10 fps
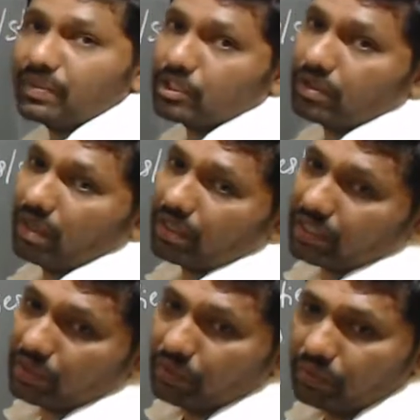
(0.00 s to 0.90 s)
we should
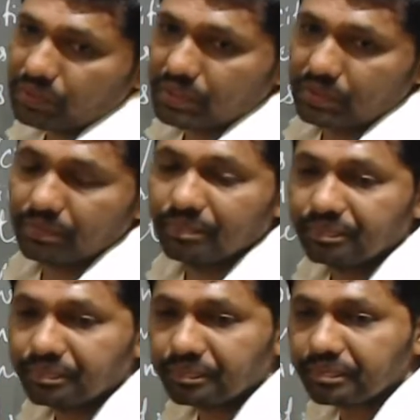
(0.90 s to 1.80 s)
not use.
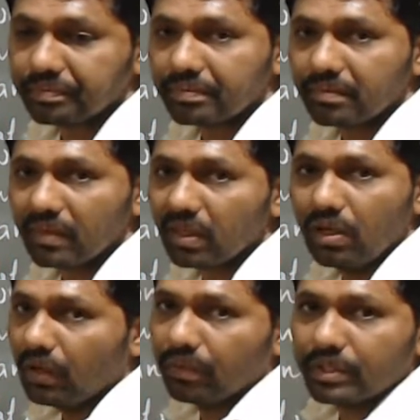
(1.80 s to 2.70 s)

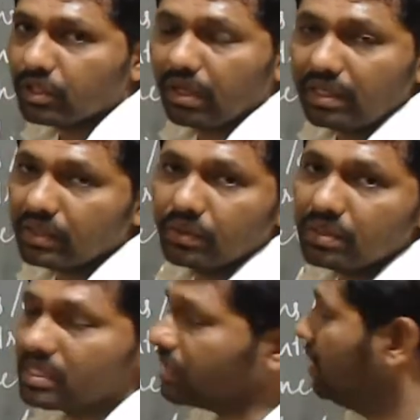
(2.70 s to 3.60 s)
We should not use